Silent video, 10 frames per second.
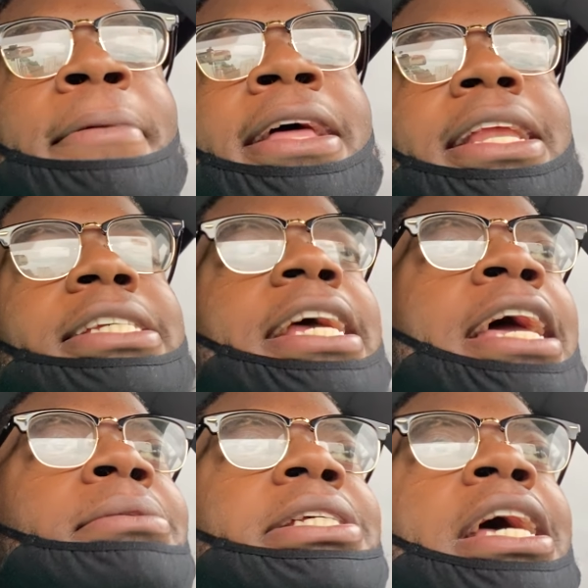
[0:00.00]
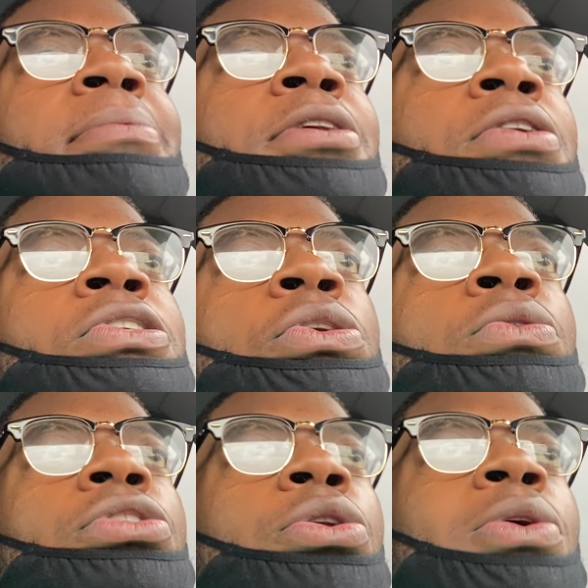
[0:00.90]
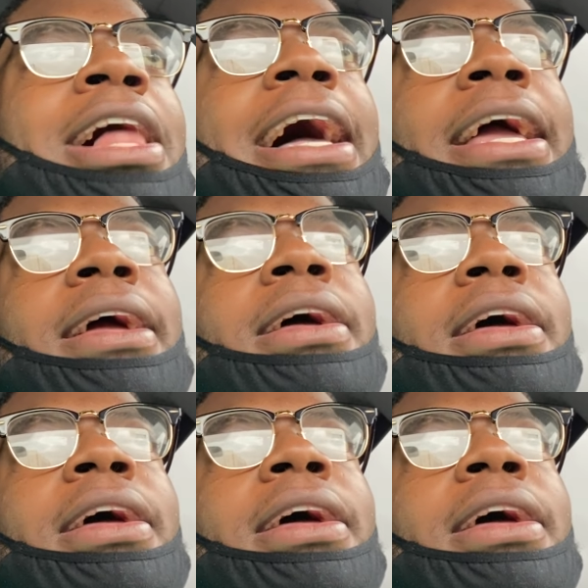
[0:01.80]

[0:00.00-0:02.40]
man, this game Sam Darnold's gonna throw, like,